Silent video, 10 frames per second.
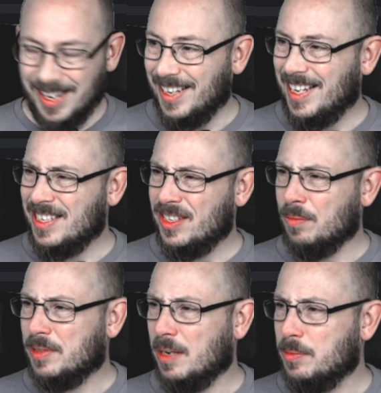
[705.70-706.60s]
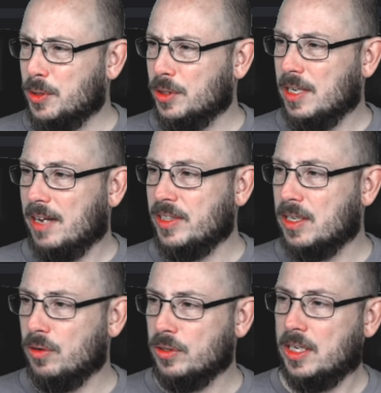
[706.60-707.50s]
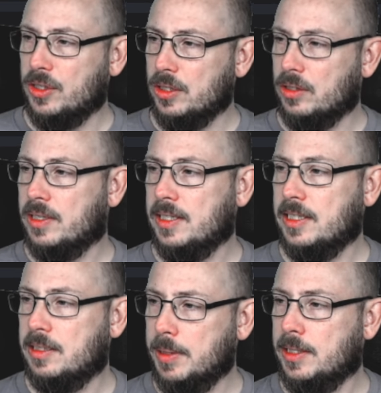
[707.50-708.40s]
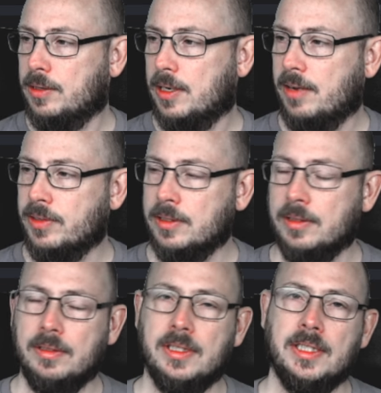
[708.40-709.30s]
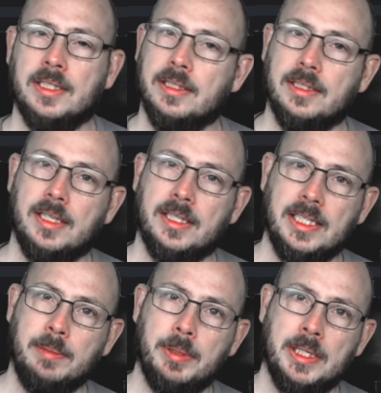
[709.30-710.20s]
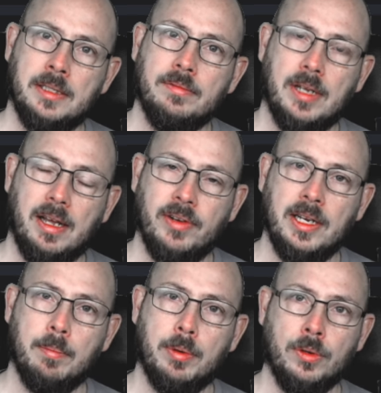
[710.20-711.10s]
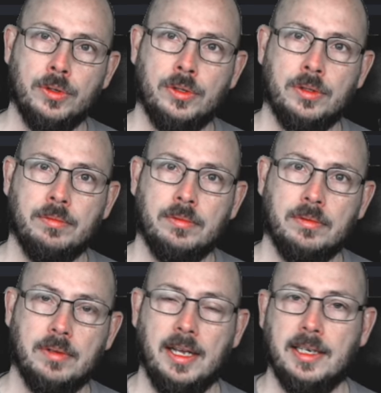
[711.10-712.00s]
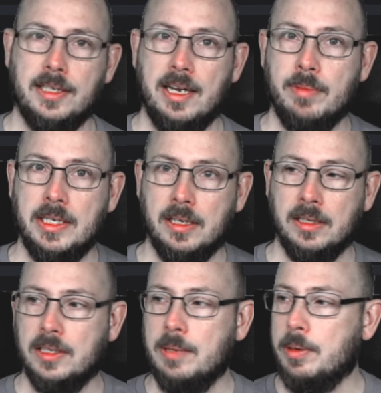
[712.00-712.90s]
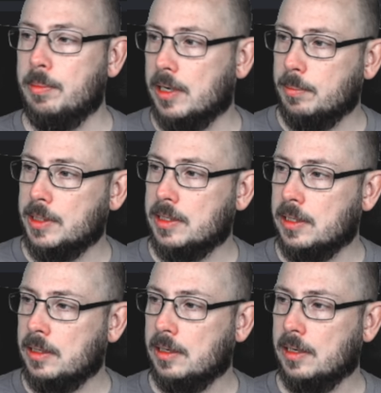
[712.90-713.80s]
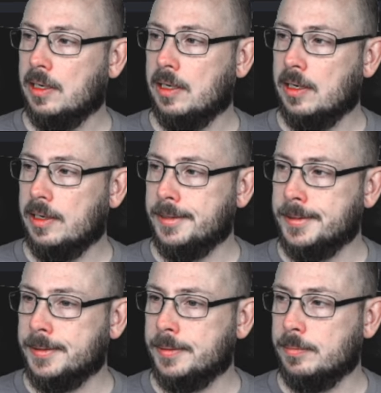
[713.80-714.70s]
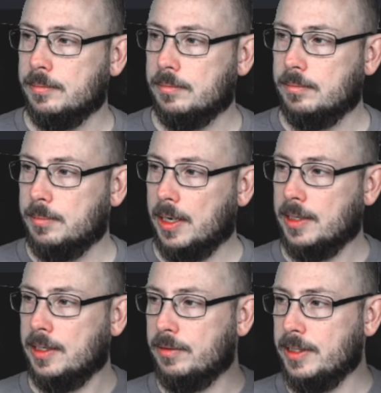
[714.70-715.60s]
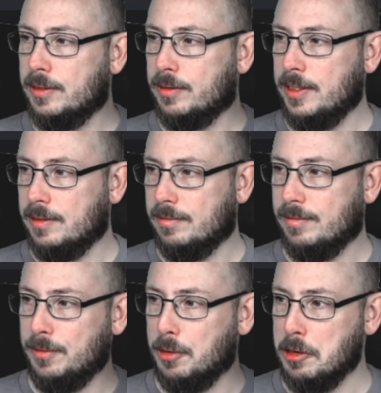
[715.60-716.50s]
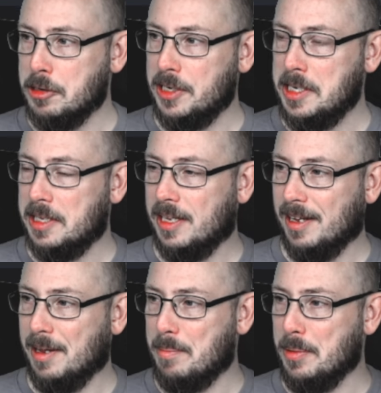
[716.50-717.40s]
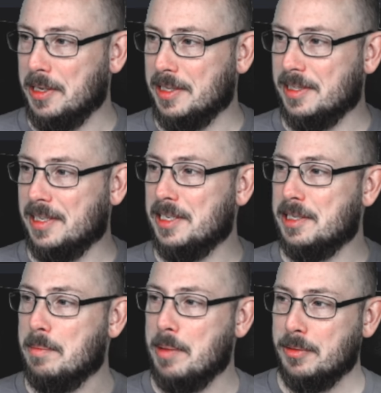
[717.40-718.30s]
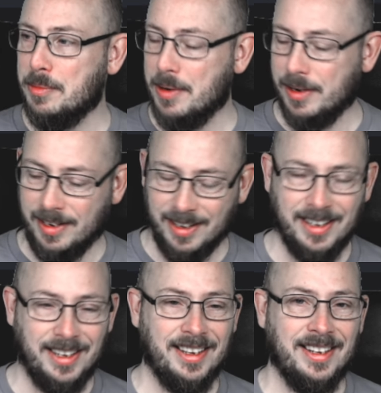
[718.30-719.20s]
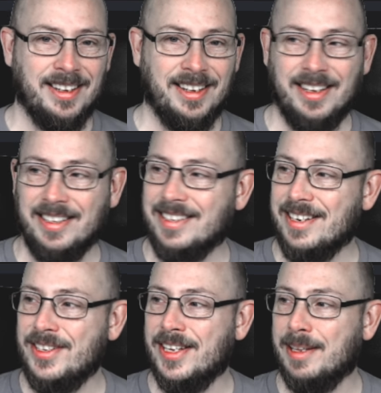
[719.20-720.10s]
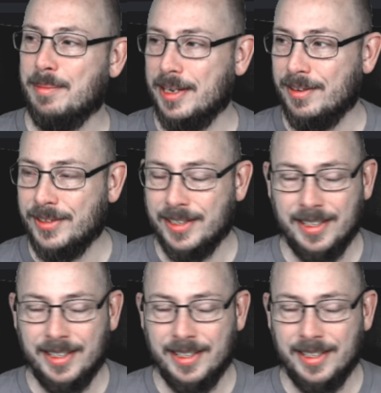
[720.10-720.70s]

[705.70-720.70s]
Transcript: I guess sometimes you shouldn't have these long sessions, right? It's better to have a sleep in, have a little pause. I actually have my son sleeping behind me still, behind the green screen. Can't see it, but this is the bedroom. It's a nice setup I have.